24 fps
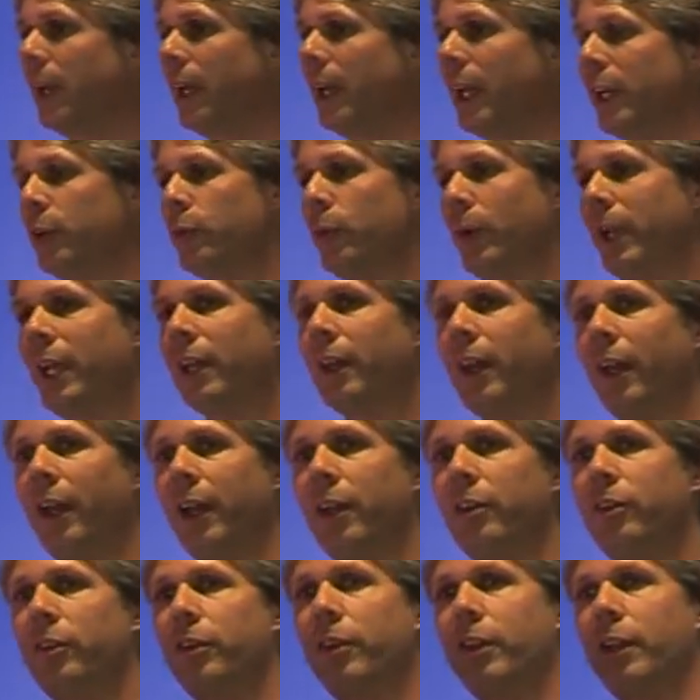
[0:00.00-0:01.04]
He
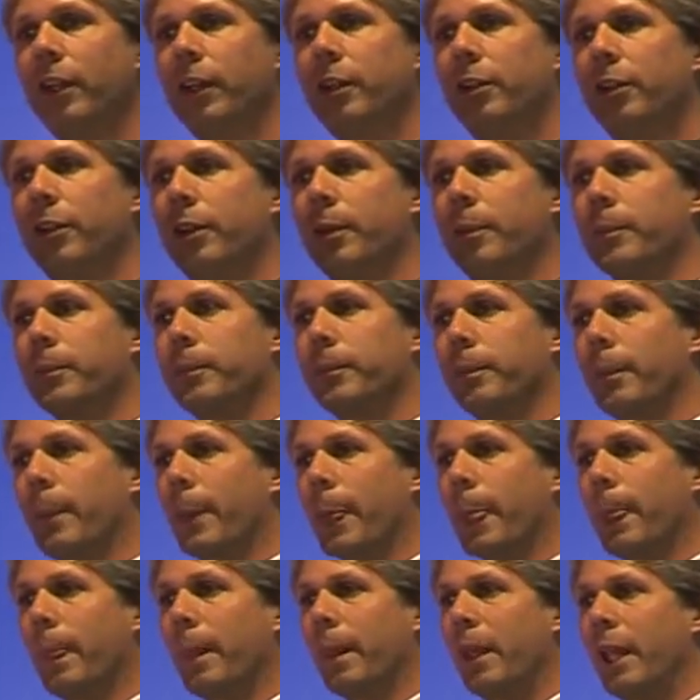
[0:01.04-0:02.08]
realized that
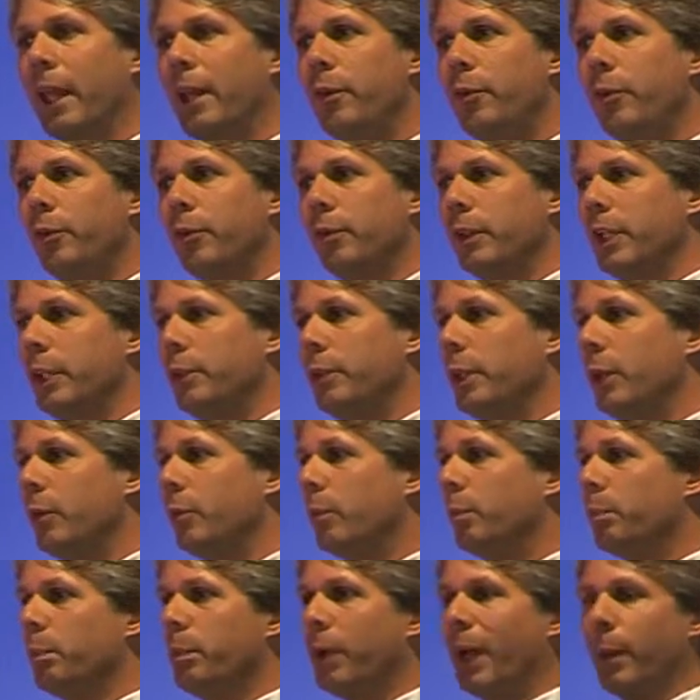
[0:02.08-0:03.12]
if you knew
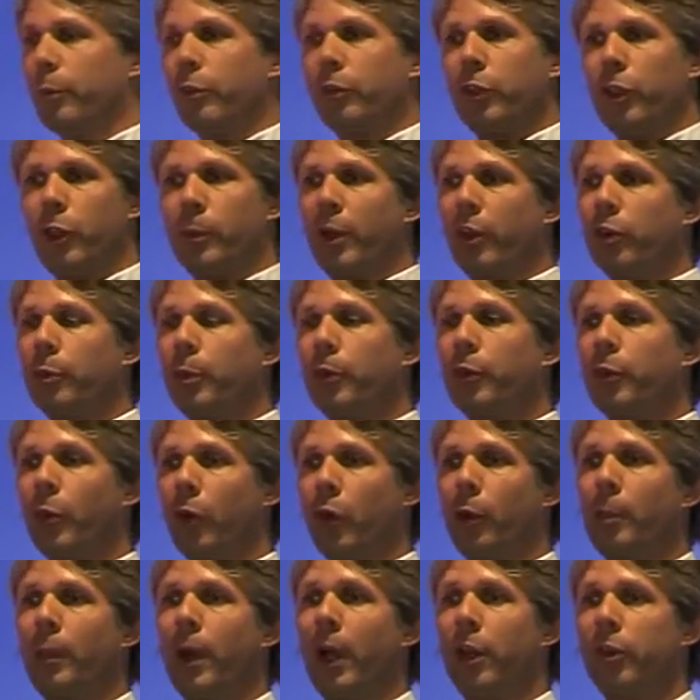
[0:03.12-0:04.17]
perhaps two months
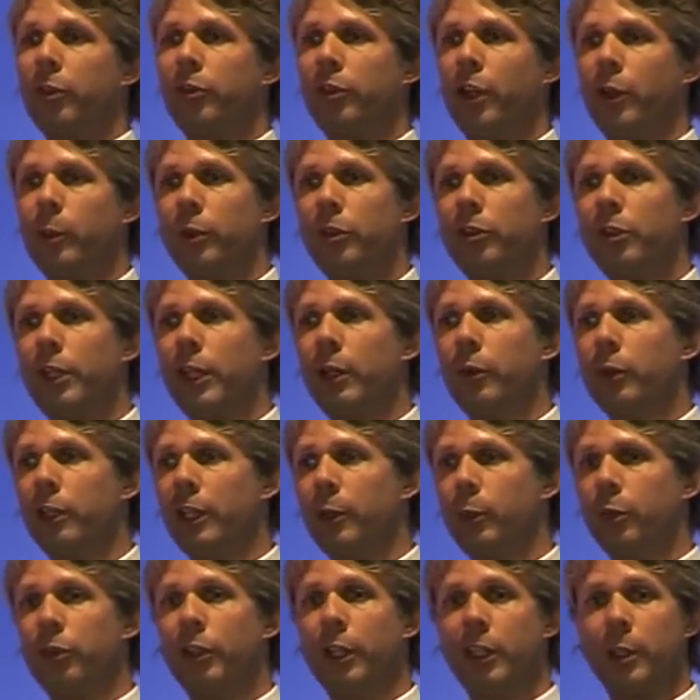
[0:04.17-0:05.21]
before a milestone was due that it
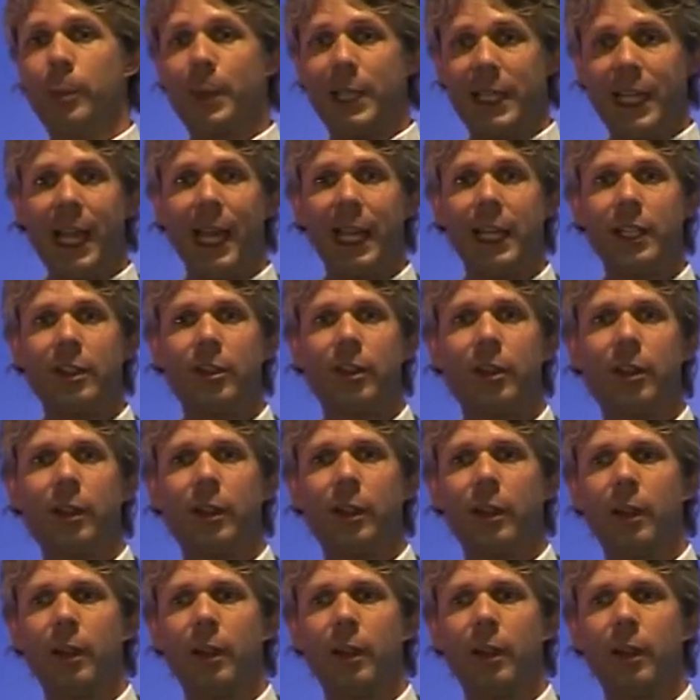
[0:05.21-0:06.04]
was going to be late,